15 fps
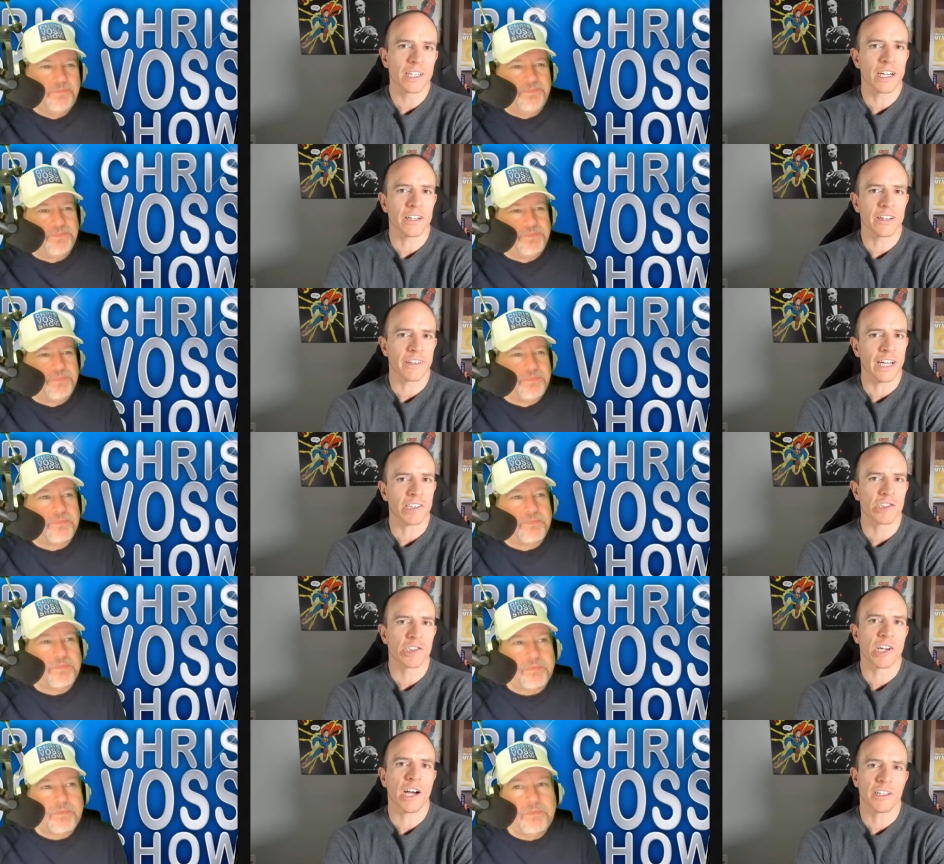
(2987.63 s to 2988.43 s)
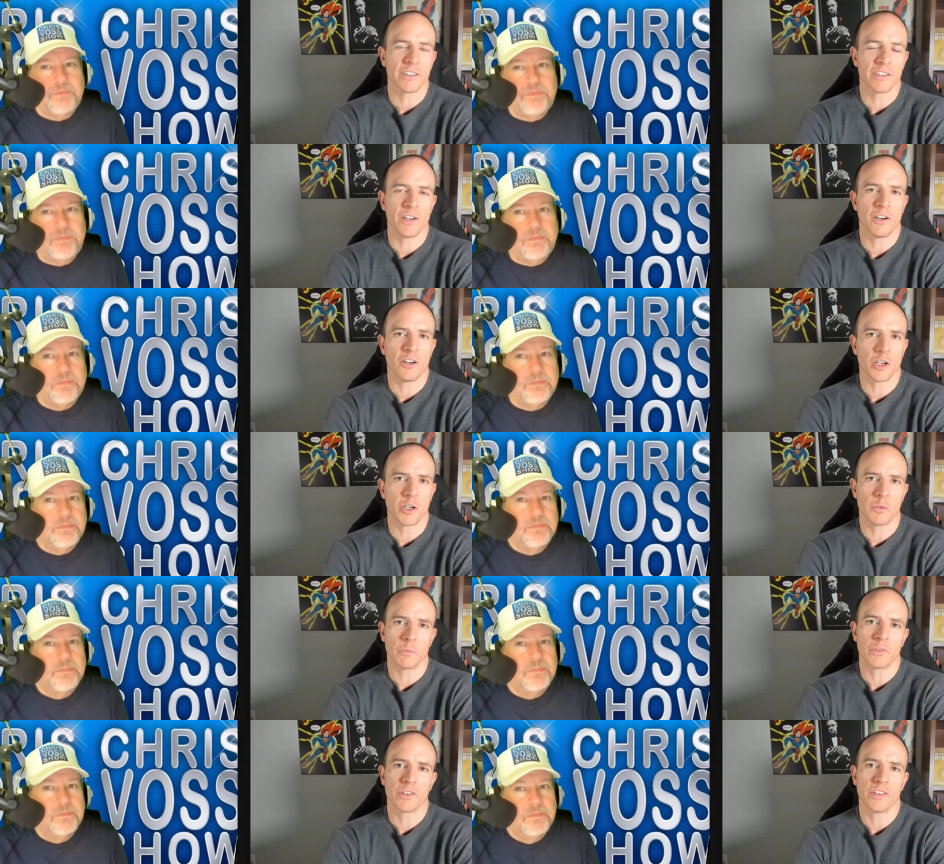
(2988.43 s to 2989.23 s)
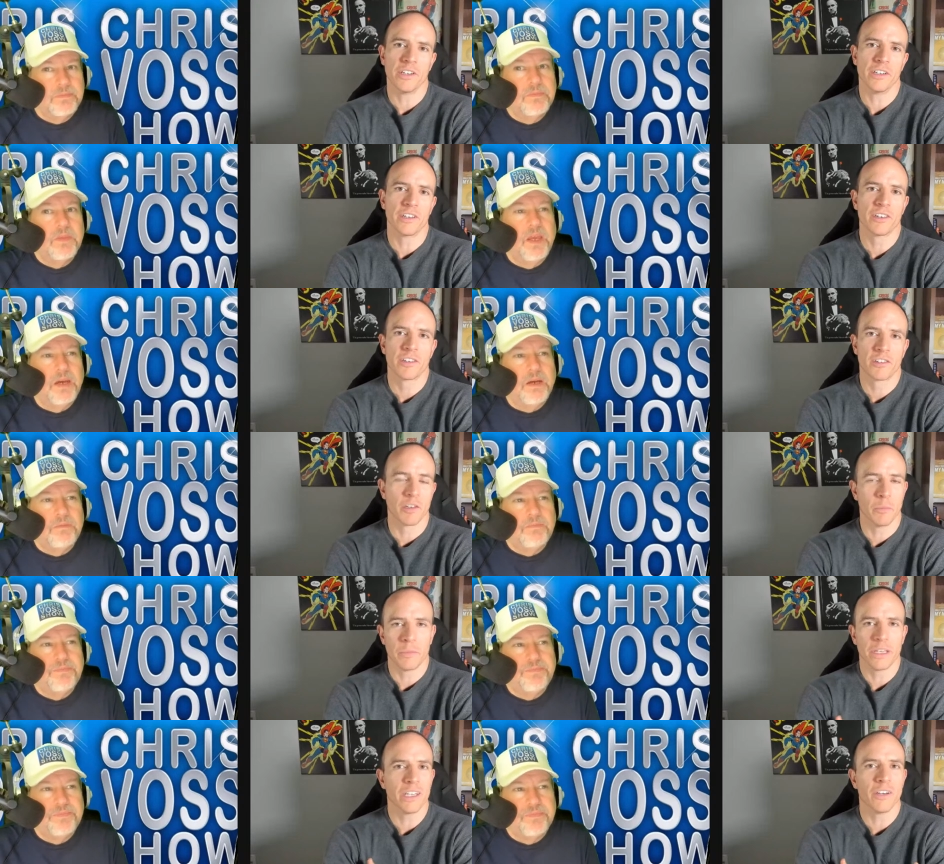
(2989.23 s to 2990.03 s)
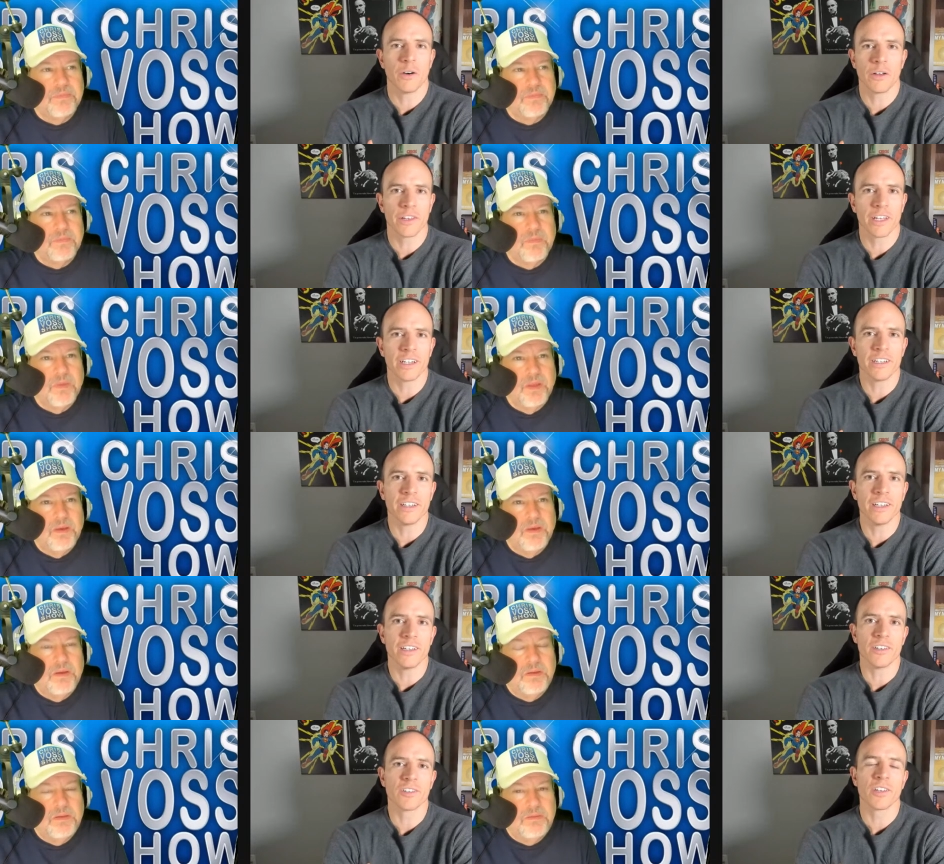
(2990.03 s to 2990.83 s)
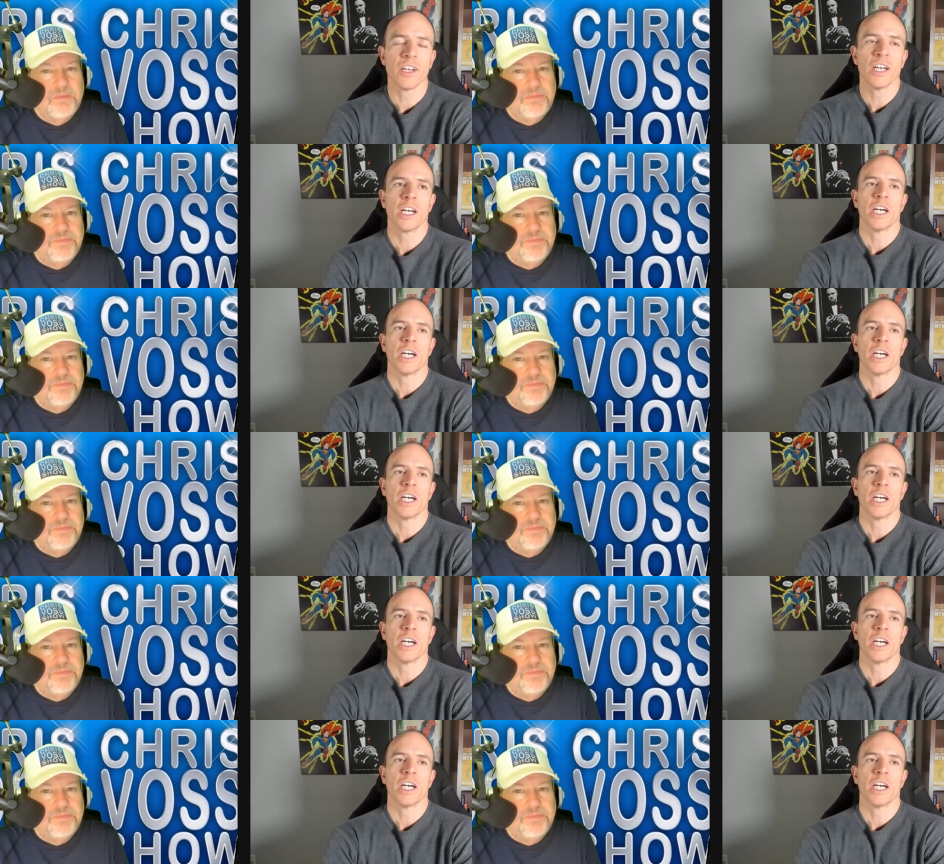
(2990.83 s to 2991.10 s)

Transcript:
Speaker 1: kind of that shot in the arm to yeah. to be all that it is.